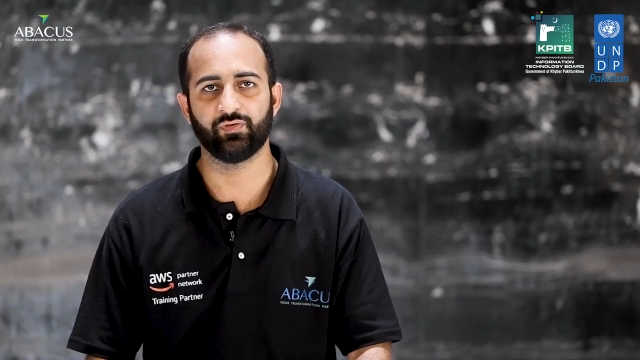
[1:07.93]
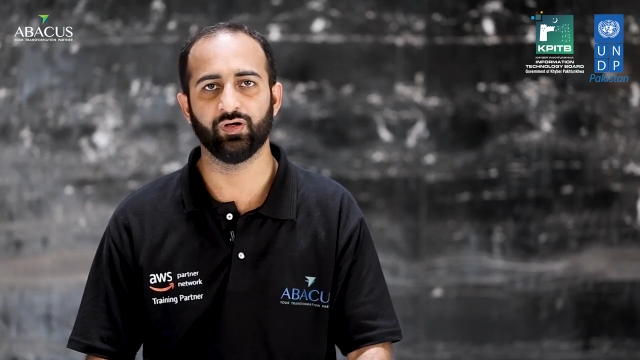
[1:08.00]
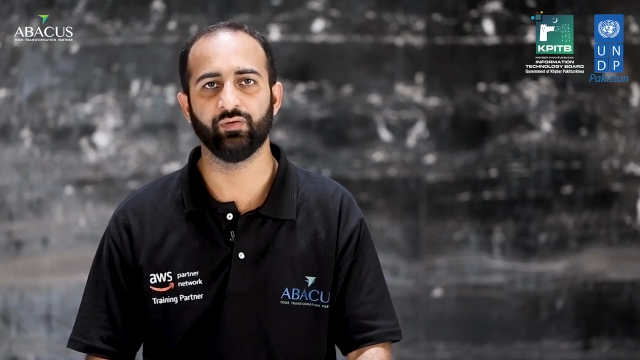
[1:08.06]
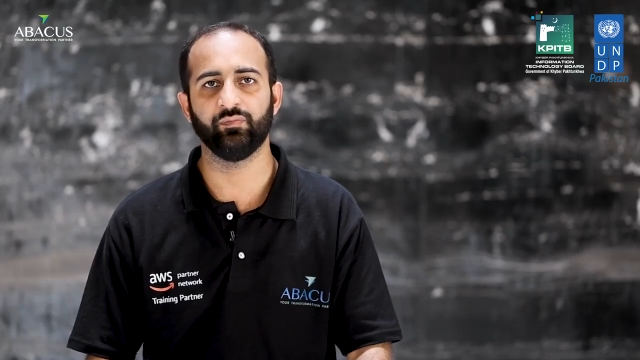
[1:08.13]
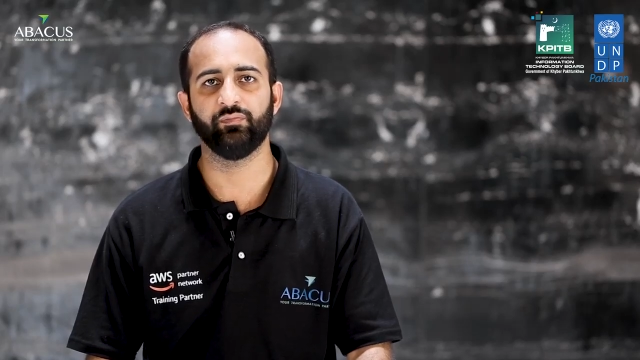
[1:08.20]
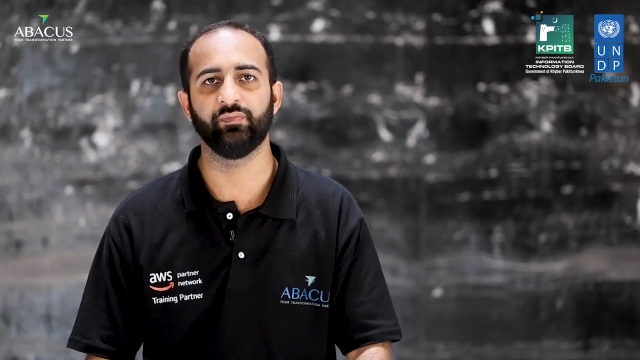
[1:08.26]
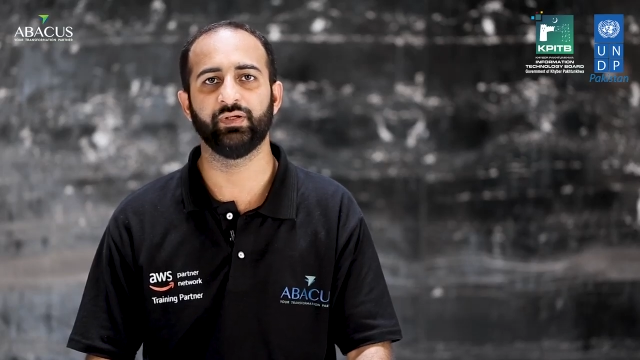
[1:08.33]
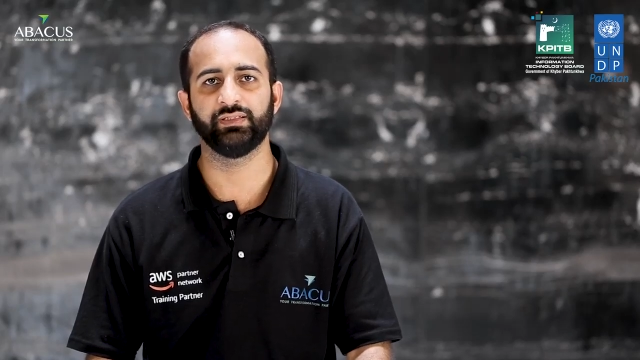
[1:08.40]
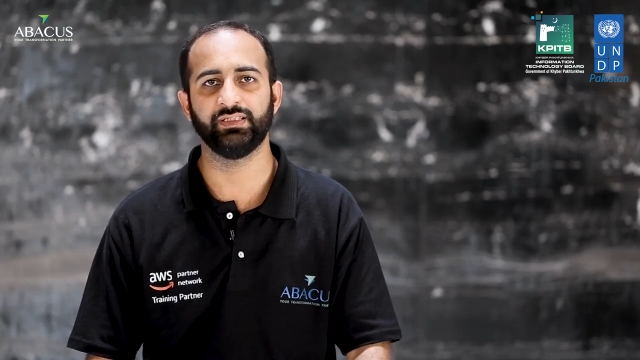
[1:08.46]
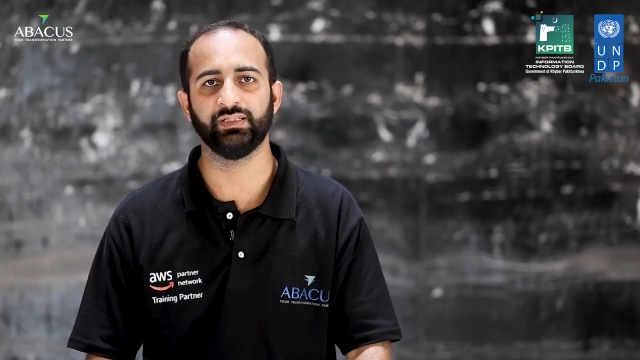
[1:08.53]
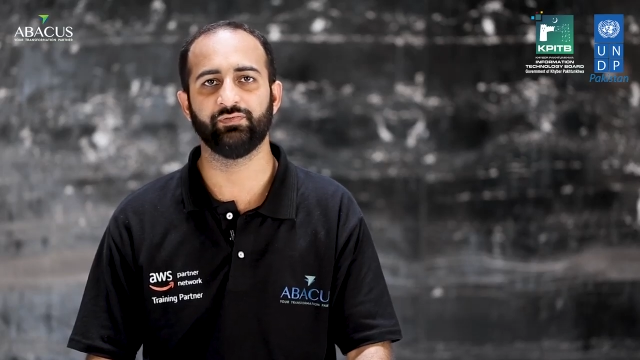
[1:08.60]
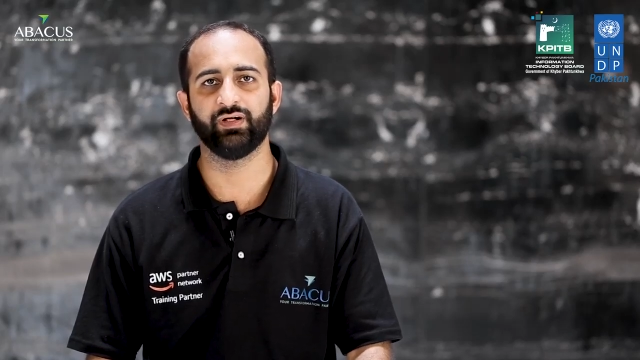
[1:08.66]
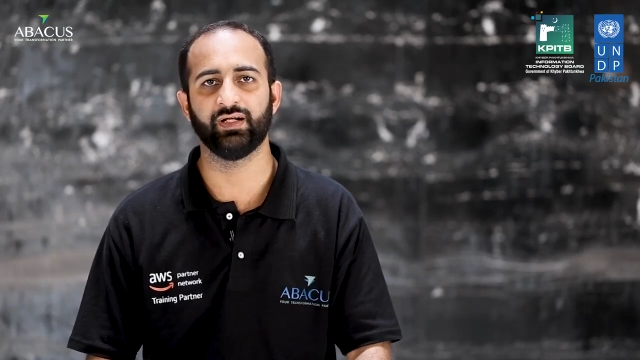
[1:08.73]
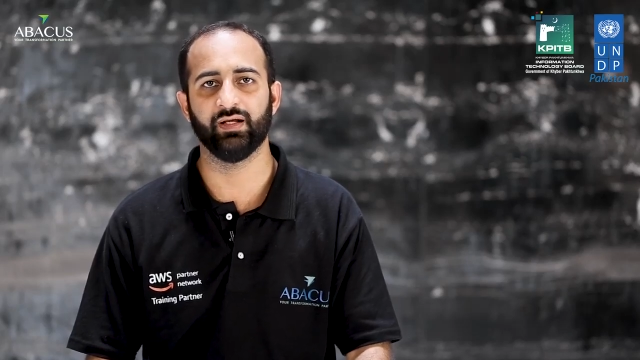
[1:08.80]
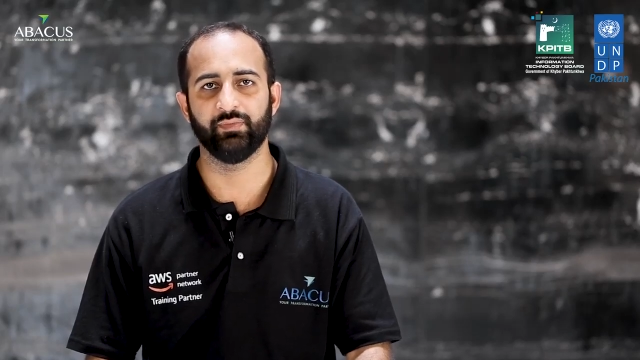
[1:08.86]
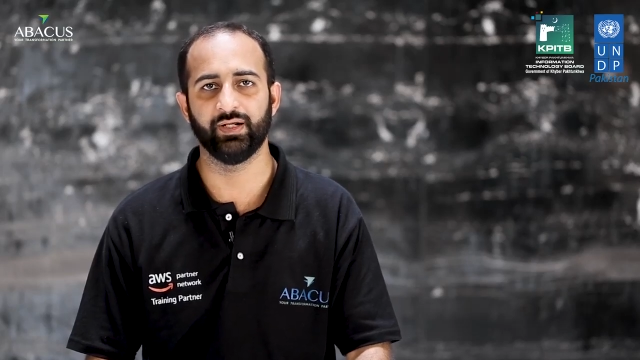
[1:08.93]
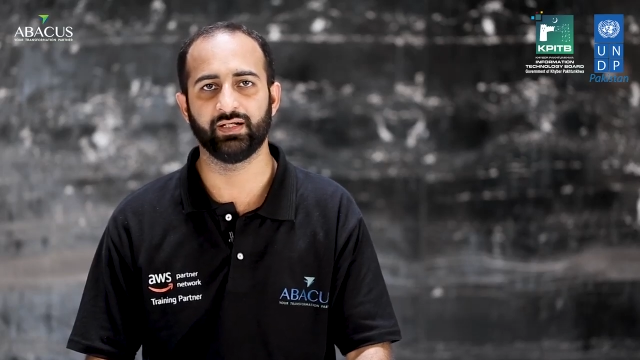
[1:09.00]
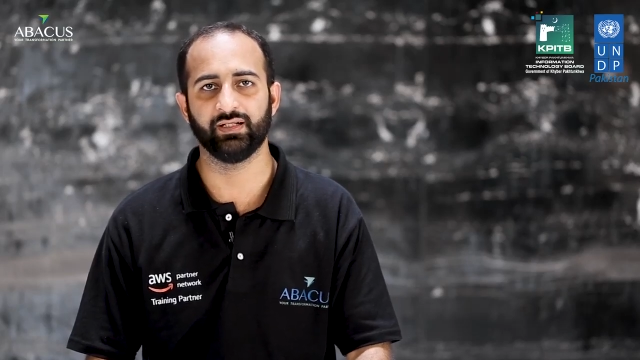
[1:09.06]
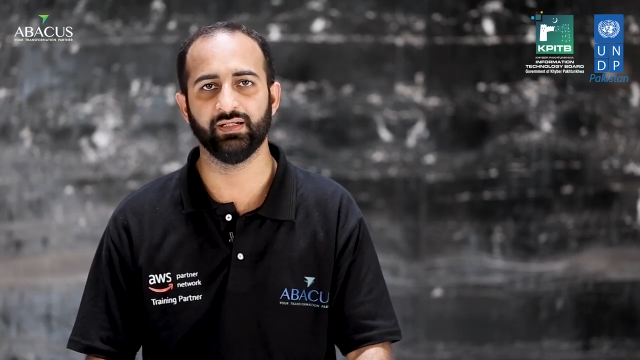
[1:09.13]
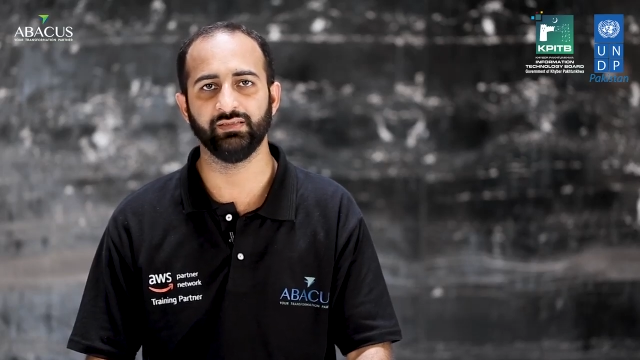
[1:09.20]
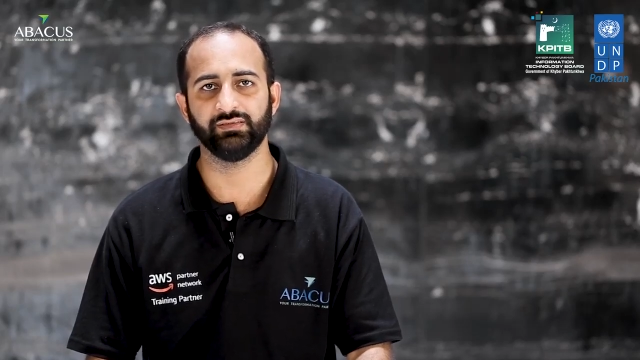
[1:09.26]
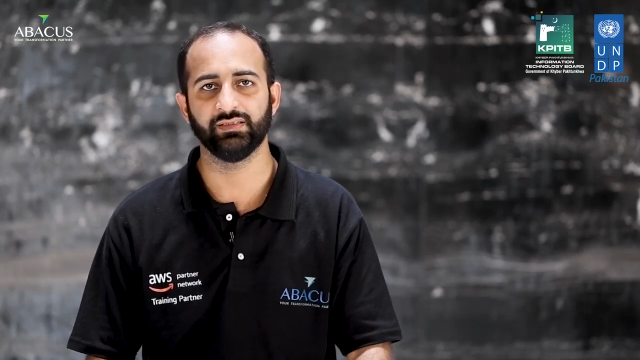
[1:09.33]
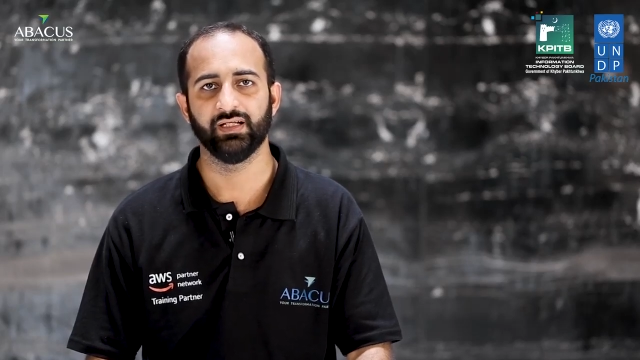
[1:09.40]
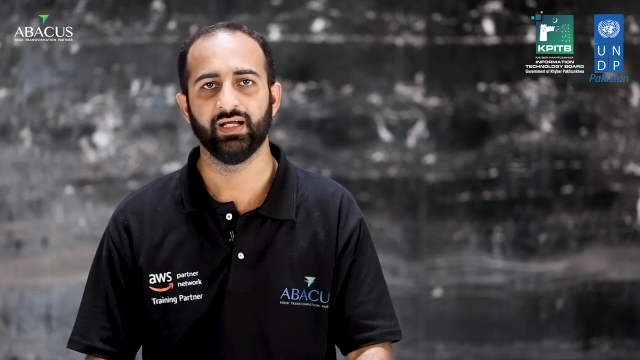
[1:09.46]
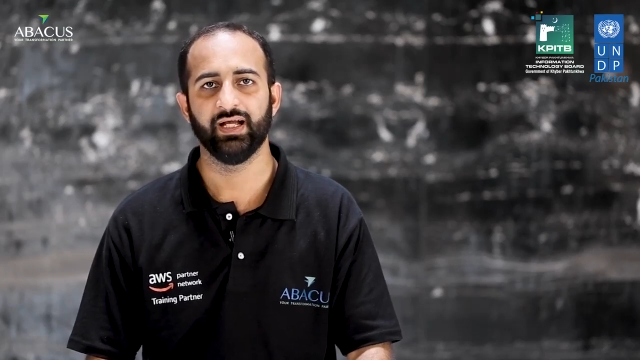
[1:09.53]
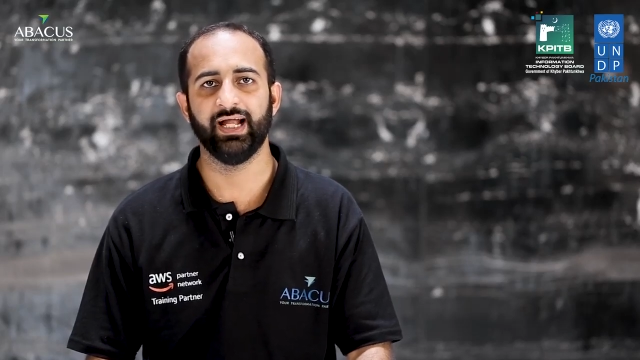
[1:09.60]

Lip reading: from basic fundamentals